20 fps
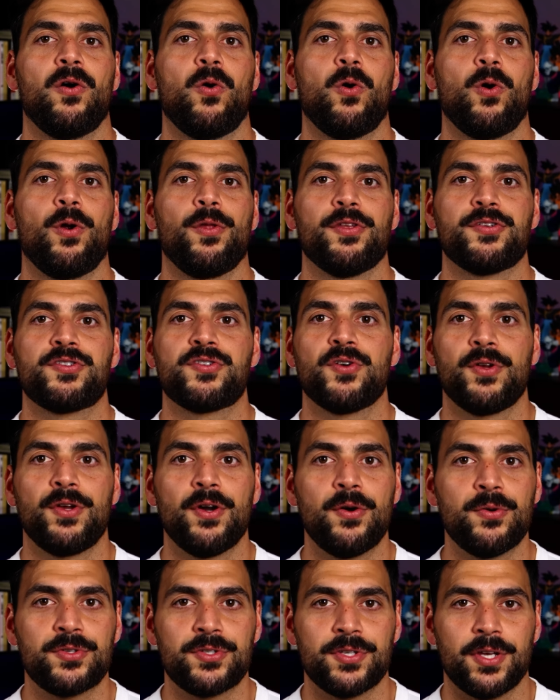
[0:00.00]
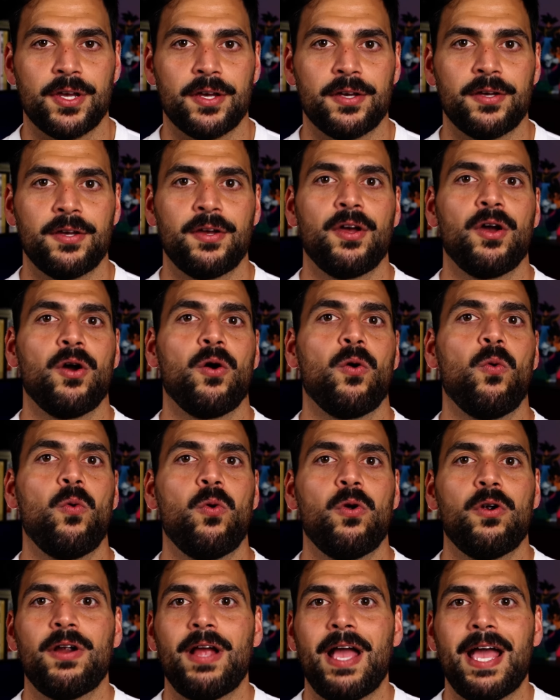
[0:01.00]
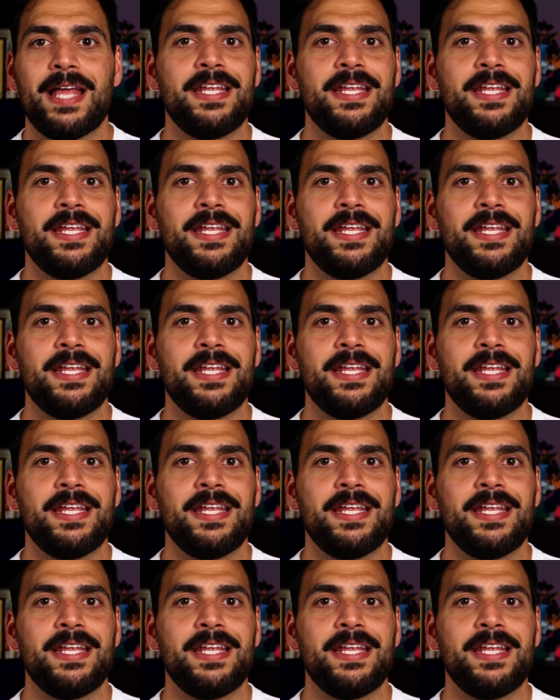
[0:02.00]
or the Soyosa or